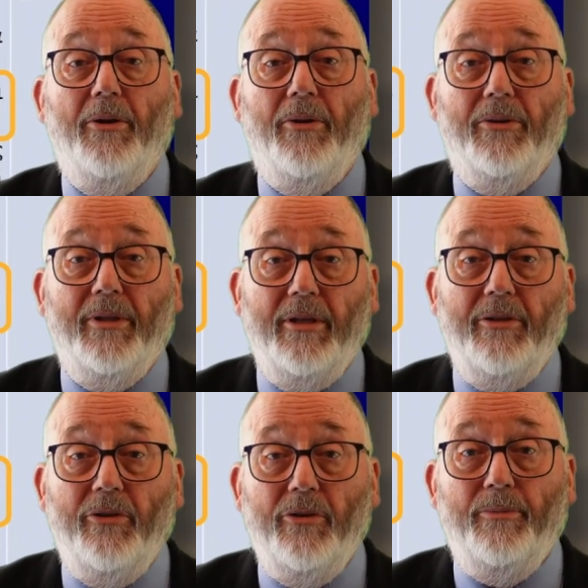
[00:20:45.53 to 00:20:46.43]
all of the
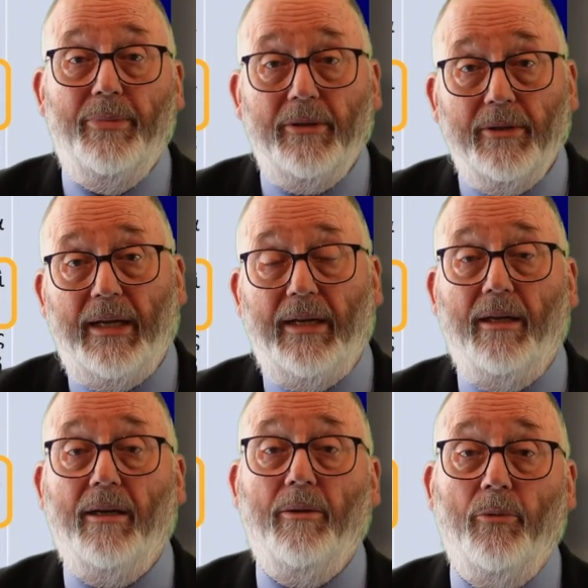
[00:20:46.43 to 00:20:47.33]
new
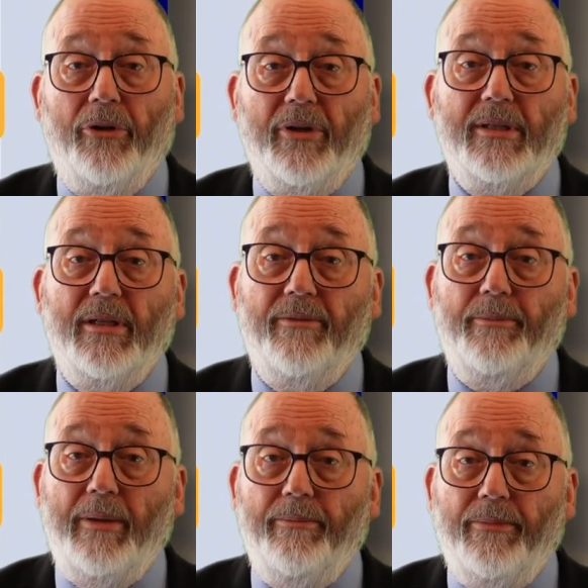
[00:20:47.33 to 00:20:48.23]
building works that have
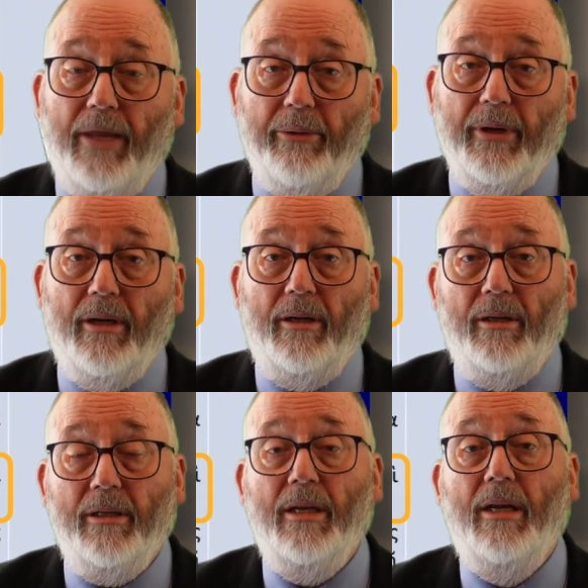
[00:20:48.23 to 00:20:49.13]
been going
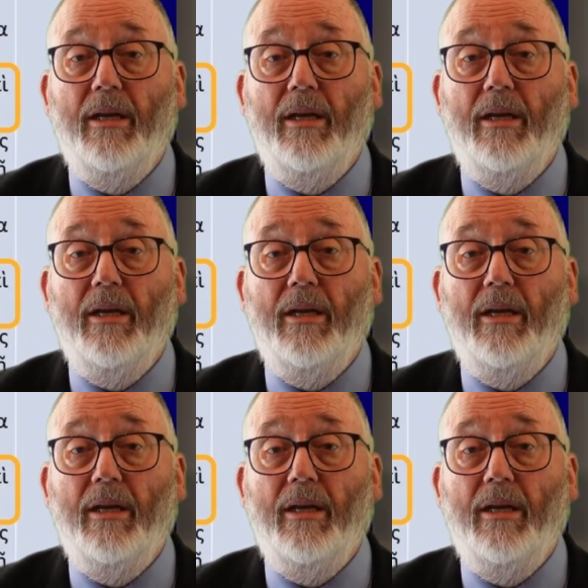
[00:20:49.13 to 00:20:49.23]
on